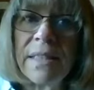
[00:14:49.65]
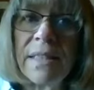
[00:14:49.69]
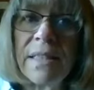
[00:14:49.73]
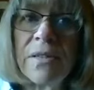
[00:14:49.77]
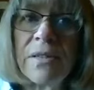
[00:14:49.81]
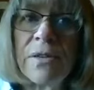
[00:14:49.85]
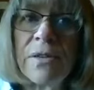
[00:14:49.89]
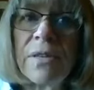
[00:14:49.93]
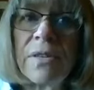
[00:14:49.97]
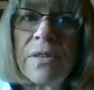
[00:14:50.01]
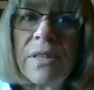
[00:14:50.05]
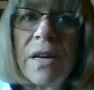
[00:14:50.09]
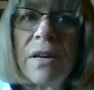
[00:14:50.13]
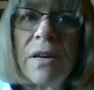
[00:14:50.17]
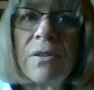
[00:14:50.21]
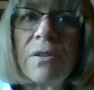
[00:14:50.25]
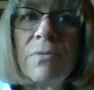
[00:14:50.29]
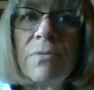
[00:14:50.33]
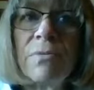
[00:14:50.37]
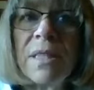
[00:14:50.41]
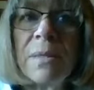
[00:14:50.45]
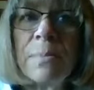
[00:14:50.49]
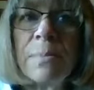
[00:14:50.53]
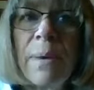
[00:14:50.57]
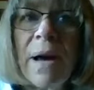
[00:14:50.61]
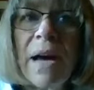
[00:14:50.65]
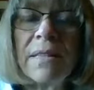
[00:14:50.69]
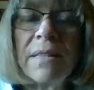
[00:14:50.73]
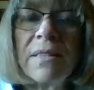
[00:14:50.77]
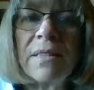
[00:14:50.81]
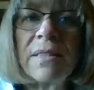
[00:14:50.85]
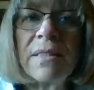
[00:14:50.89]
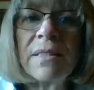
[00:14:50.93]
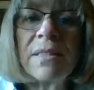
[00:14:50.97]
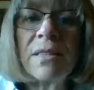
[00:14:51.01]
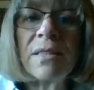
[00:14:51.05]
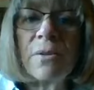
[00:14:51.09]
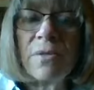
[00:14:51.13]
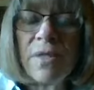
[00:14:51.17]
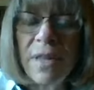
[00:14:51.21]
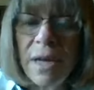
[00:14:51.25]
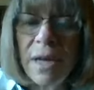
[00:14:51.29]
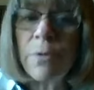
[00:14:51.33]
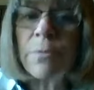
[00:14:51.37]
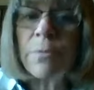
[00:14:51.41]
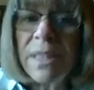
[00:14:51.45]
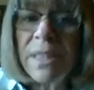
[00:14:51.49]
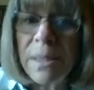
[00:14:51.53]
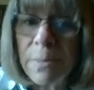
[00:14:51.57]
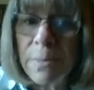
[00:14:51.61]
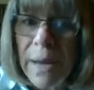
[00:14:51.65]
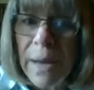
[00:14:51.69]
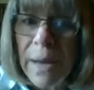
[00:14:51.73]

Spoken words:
And their response